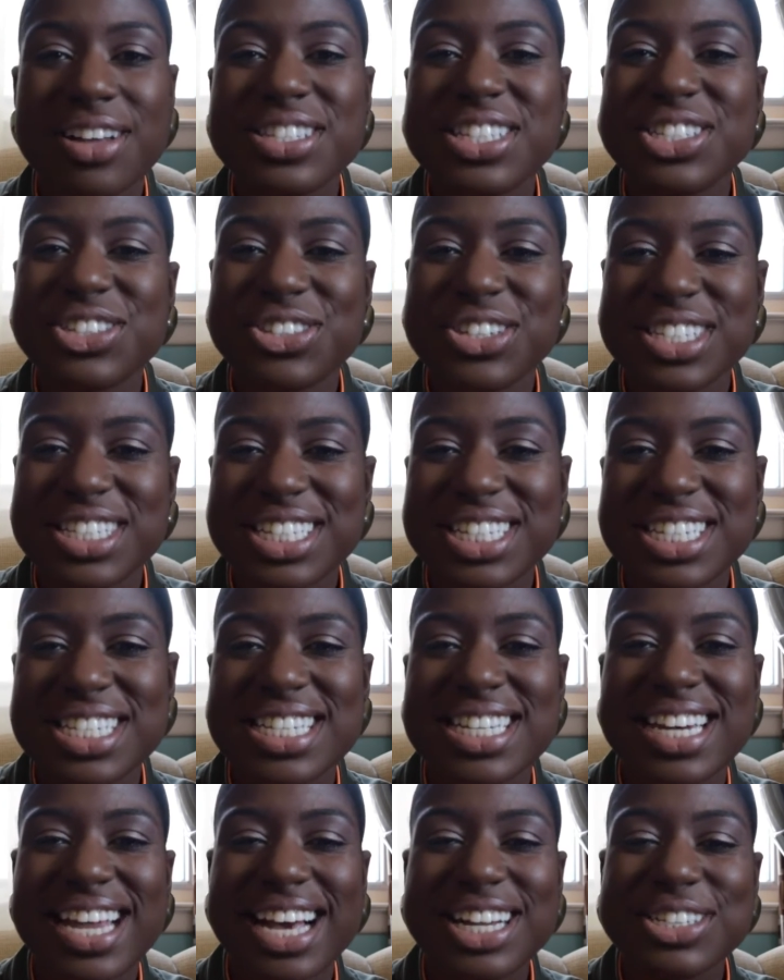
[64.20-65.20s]
to transition
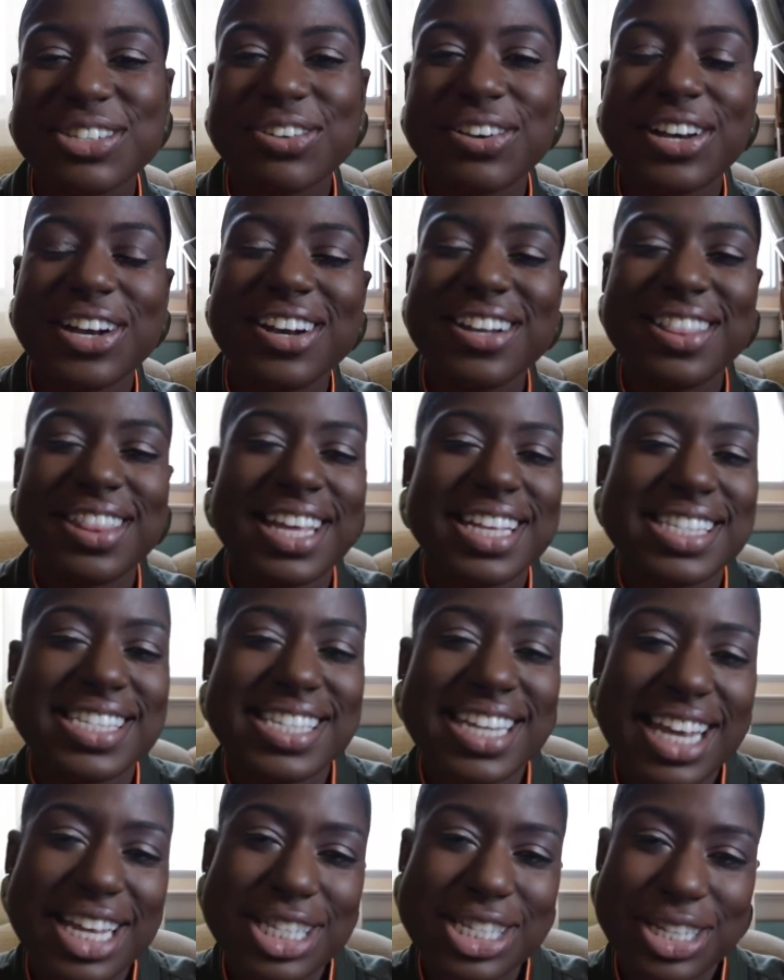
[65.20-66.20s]
to natural hair, then
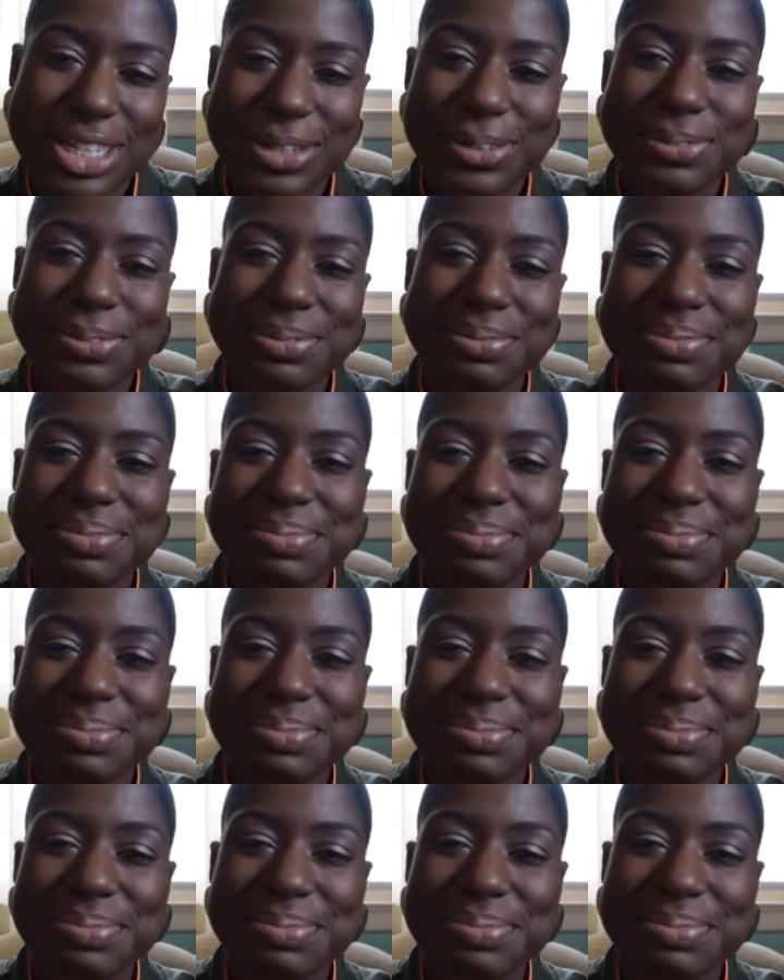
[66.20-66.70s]
stay tuned.